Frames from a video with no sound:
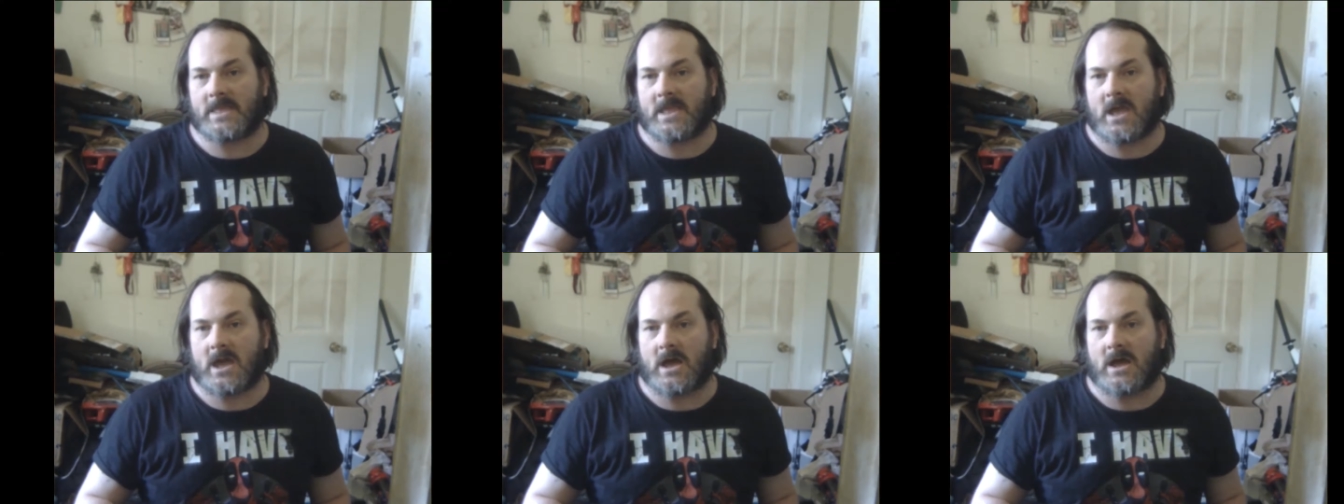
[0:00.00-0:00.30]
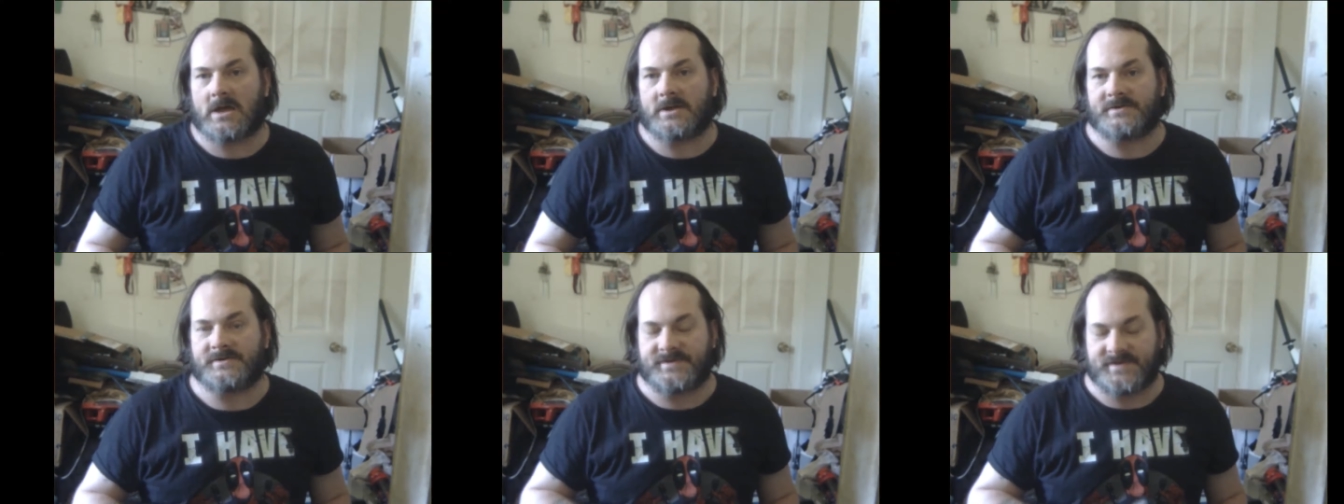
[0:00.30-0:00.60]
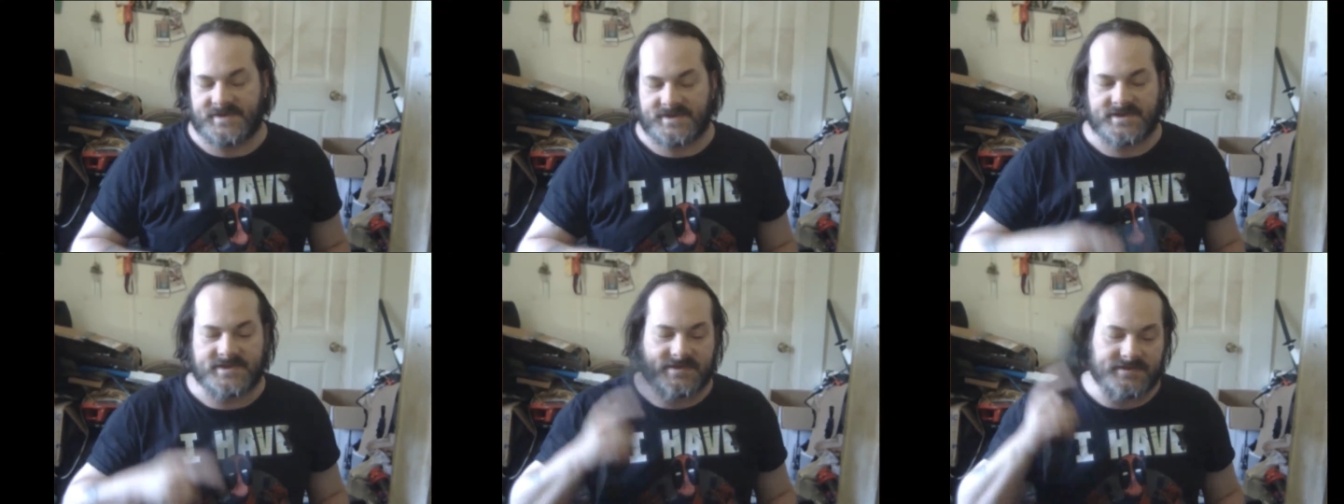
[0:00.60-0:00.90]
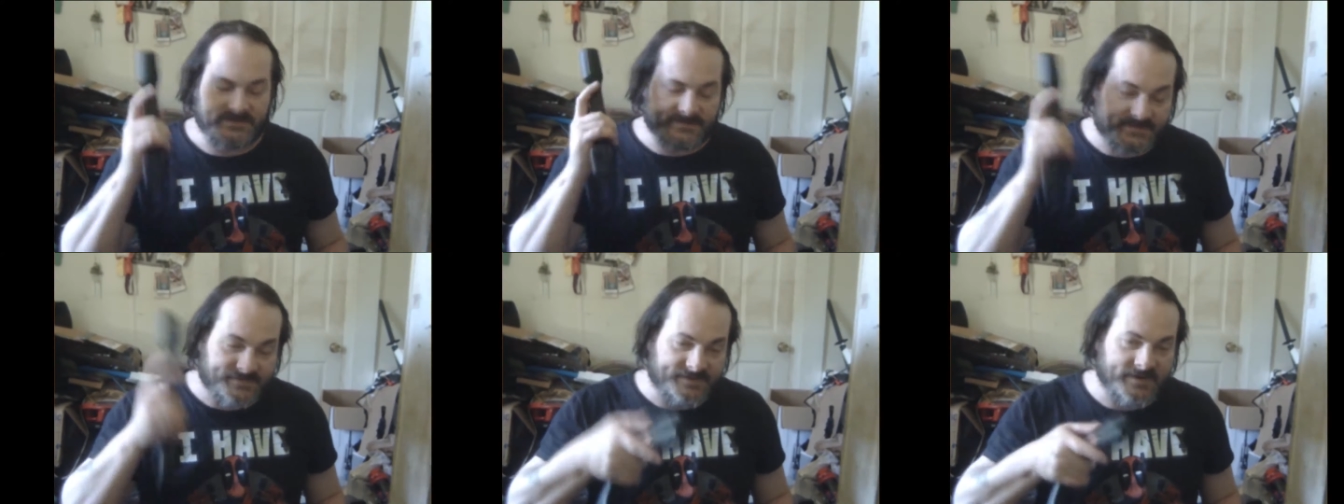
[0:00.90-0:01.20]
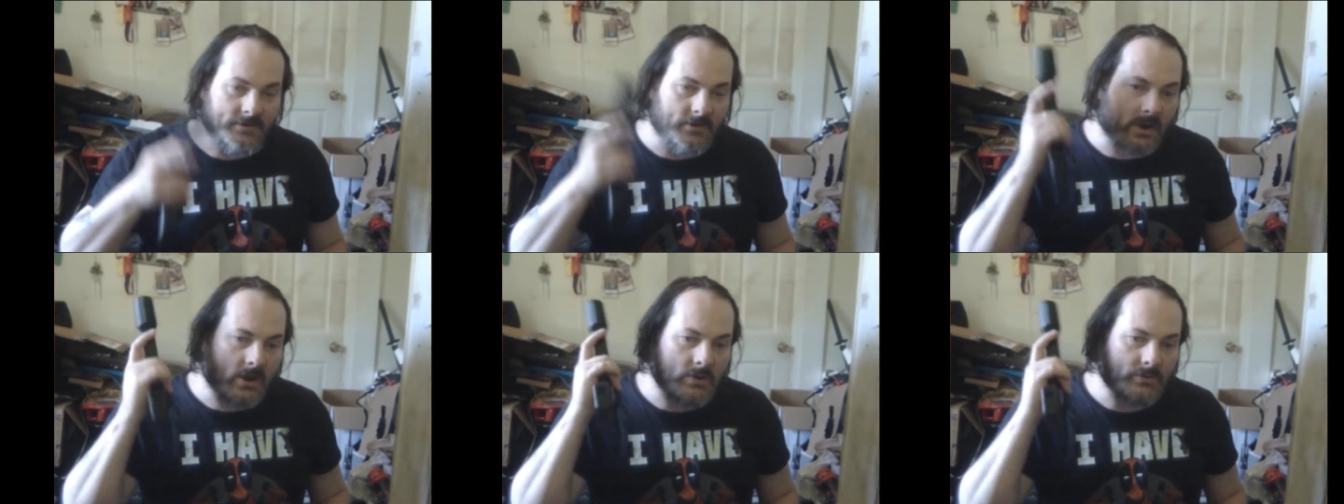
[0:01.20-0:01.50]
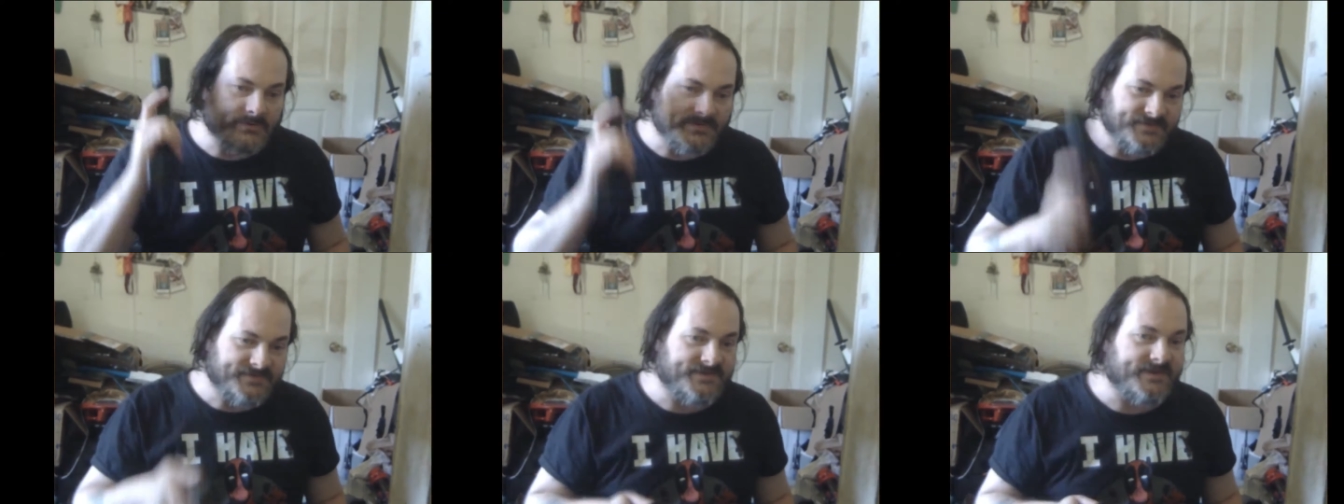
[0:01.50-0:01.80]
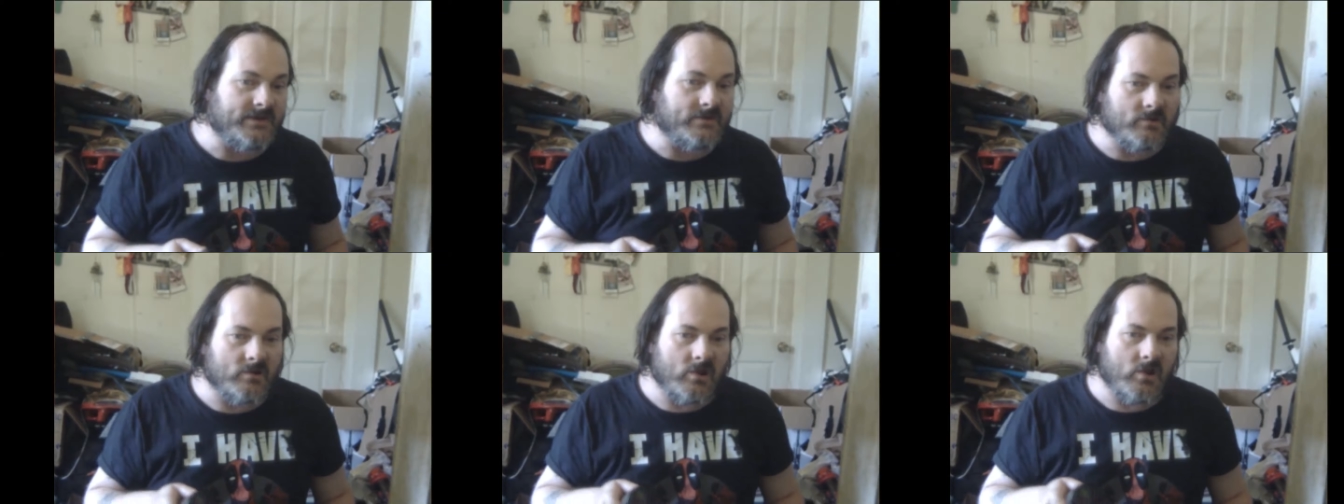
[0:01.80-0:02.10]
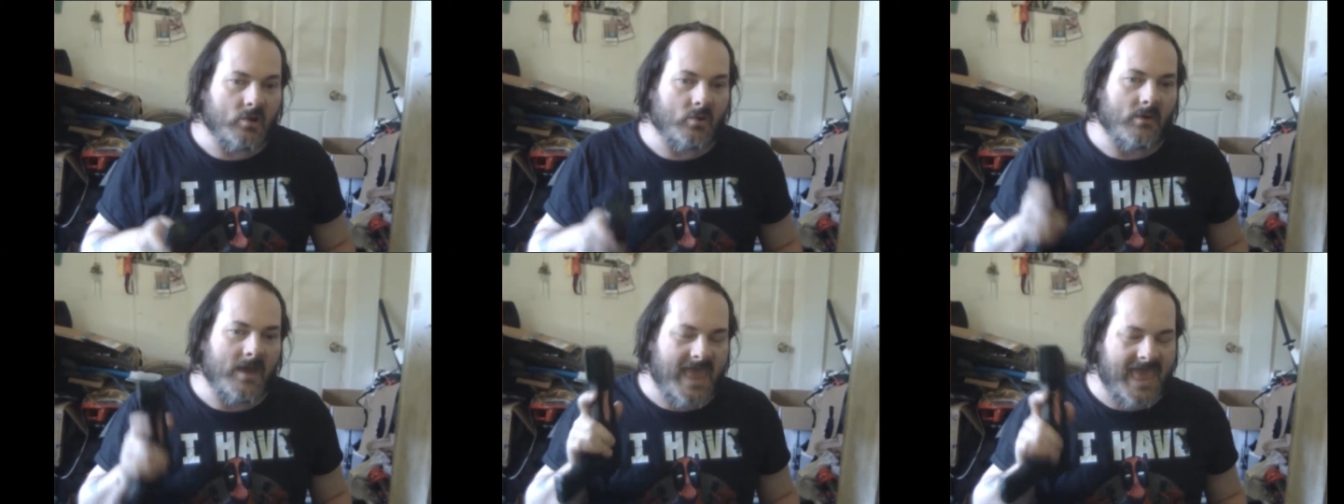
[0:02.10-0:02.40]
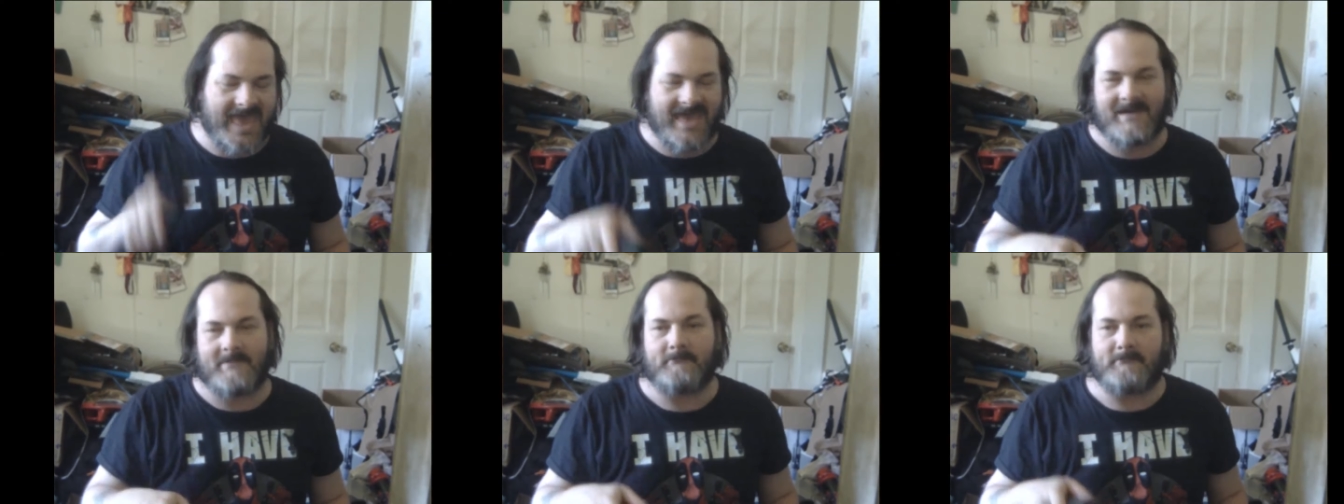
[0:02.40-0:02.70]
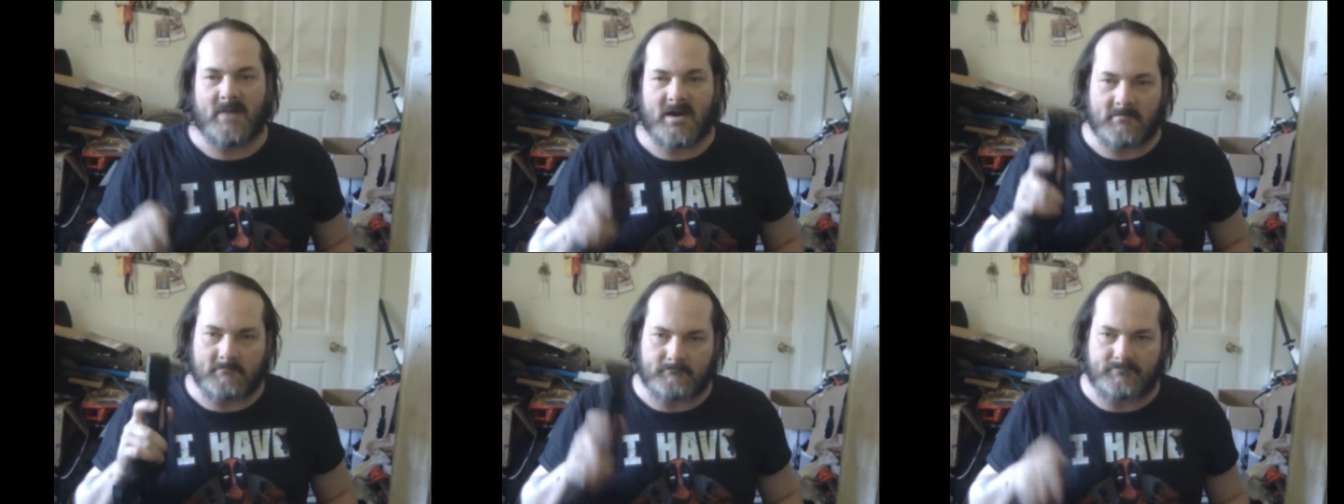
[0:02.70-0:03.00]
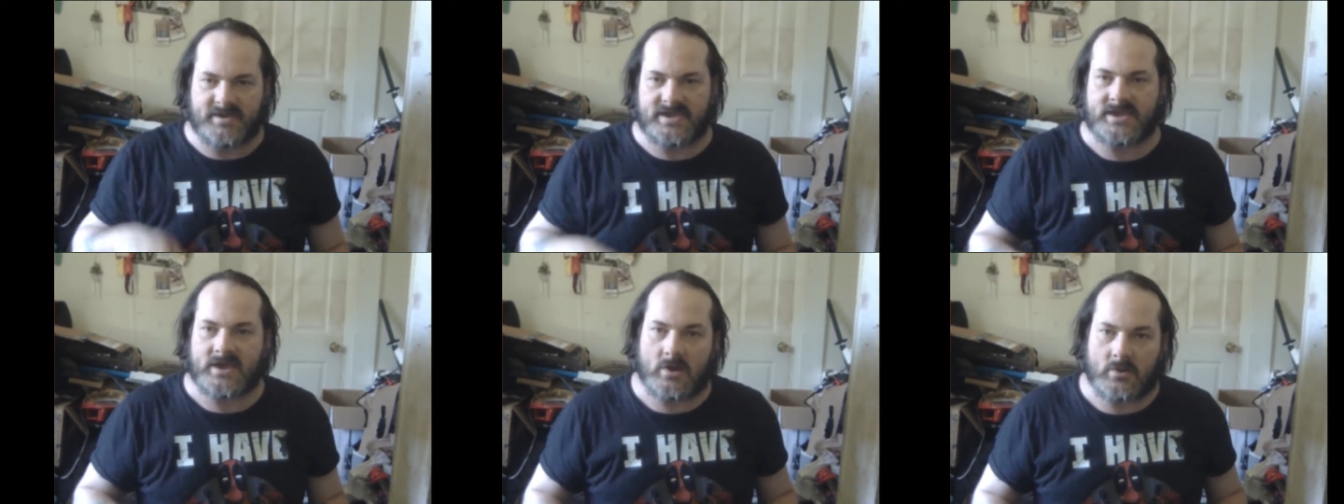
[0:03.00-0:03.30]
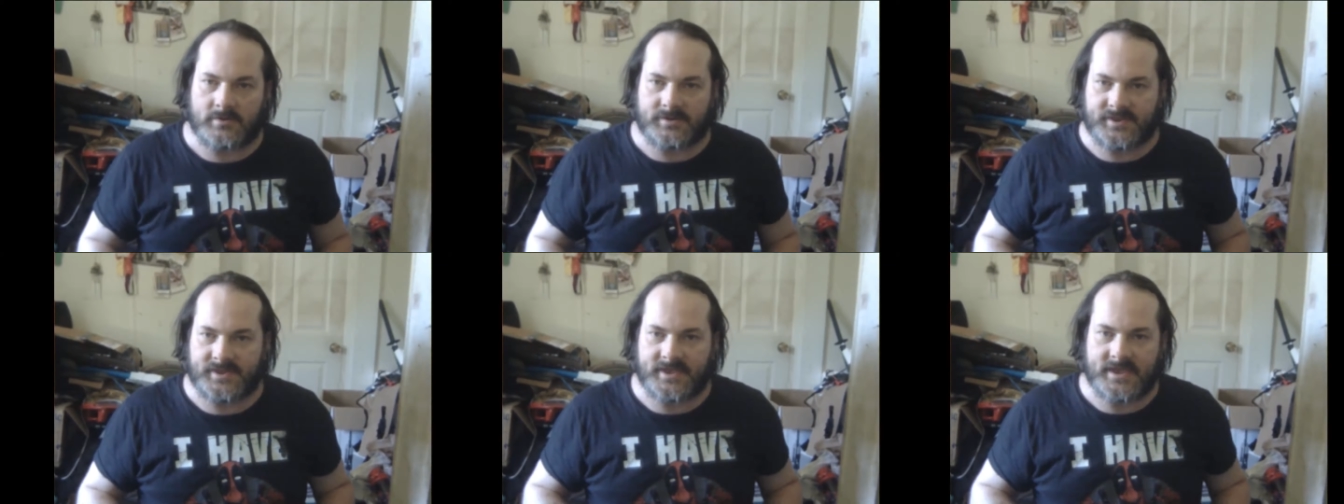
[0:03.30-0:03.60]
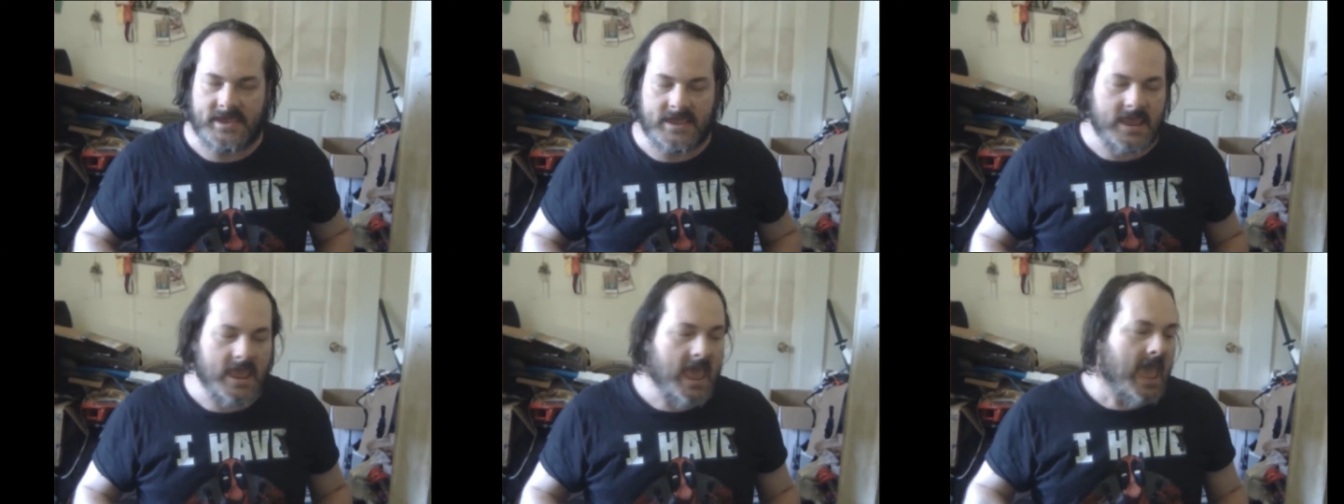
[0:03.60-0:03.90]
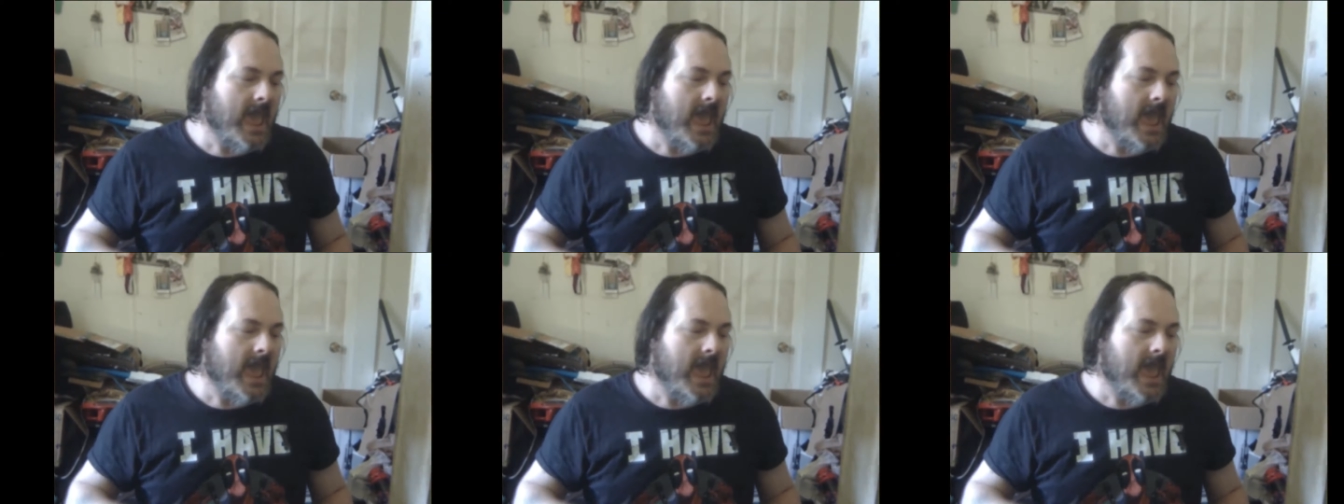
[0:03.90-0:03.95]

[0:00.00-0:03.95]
D00MBOT.